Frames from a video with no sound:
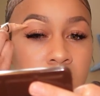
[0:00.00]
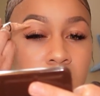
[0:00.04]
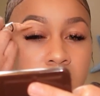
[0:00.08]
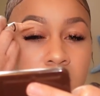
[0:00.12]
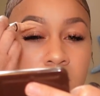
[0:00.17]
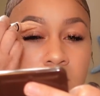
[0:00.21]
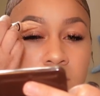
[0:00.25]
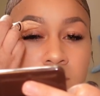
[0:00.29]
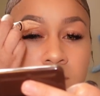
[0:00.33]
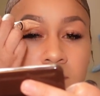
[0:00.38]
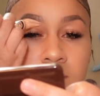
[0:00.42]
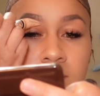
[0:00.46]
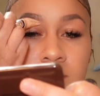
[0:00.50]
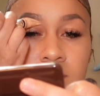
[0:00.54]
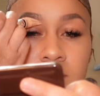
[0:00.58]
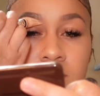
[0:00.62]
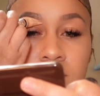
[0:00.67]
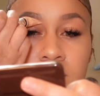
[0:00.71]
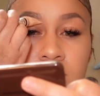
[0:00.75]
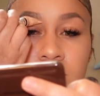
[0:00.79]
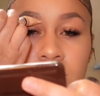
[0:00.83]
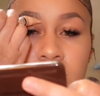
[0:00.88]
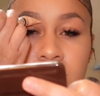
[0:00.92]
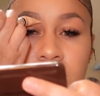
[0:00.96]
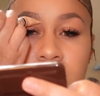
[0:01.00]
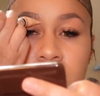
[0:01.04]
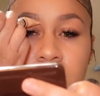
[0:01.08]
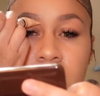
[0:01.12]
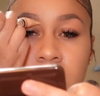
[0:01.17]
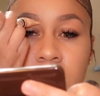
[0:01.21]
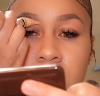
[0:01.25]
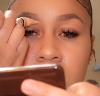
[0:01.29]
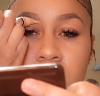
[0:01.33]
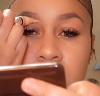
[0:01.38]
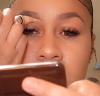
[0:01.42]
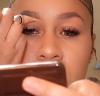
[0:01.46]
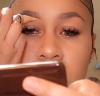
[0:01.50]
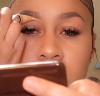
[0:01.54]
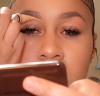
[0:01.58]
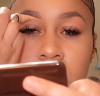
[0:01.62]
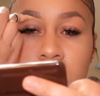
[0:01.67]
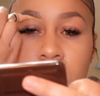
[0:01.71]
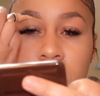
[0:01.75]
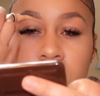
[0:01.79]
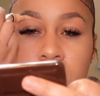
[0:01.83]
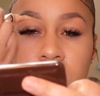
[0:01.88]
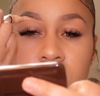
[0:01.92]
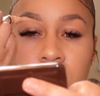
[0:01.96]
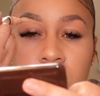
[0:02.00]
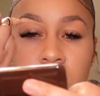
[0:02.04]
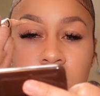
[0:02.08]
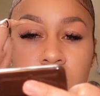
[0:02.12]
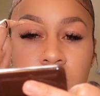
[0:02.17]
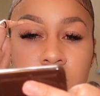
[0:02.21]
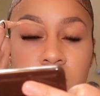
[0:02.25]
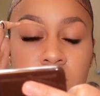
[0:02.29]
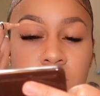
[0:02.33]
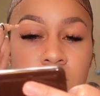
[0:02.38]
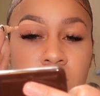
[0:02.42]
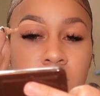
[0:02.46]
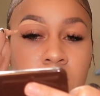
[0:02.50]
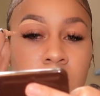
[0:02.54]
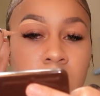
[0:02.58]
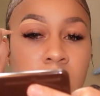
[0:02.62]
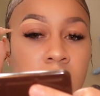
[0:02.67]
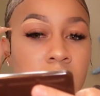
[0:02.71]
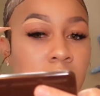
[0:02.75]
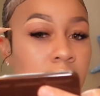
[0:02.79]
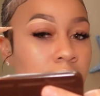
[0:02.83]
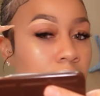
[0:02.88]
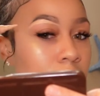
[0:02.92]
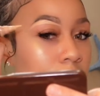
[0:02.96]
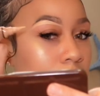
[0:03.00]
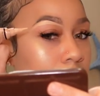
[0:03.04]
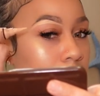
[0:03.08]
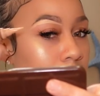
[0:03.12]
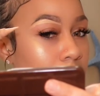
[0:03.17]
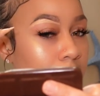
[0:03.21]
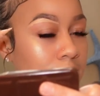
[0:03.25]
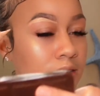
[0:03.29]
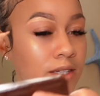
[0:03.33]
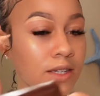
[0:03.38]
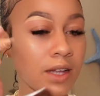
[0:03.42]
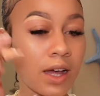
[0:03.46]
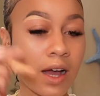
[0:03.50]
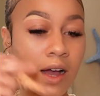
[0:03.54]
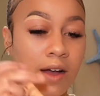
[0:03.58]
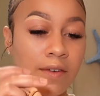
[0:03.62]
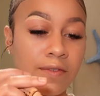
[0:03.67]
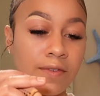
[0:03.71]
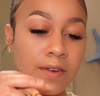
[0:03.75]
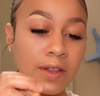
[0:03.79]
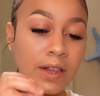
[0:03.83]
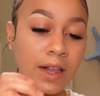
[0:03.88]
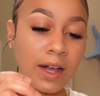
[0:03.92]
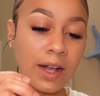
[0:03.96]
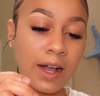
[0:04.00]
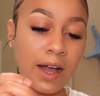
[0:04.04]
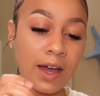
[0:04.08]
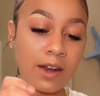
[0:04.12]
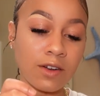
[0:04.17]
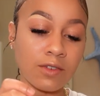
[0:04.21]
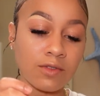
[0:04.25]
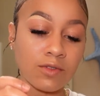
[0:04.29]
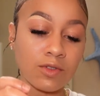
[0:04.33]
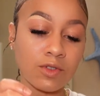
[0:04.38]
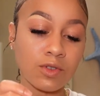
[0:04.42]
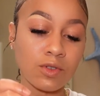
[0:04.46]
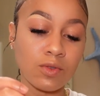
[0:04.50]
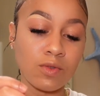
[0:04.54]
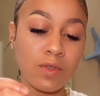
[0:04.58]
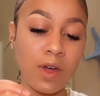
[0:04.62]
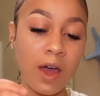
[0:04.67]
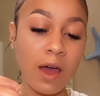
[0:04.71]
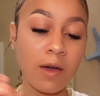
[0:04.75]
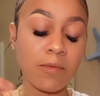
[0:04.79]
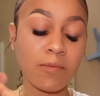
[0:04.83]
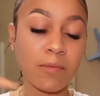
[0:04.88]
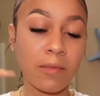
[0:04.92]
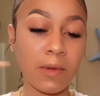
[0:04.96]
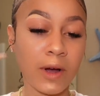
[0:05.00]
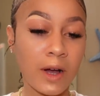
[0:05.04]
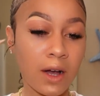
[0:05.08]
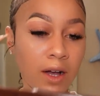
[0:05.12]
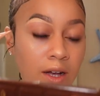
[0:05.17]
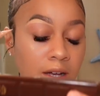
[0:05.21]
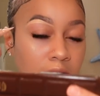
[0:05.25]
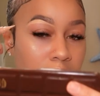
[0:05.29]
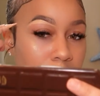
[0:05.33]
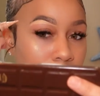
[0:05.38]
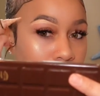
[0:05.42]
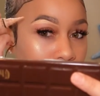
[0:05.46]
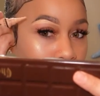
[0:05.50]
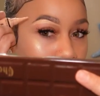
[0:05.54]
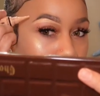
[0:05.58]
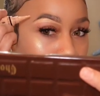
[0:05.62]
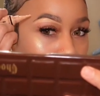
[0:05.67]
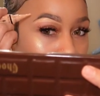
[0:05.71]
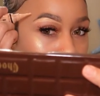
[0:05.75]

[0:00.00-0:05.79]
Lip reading: At least it doesn't feel long. Cause I feel like I don't do that much.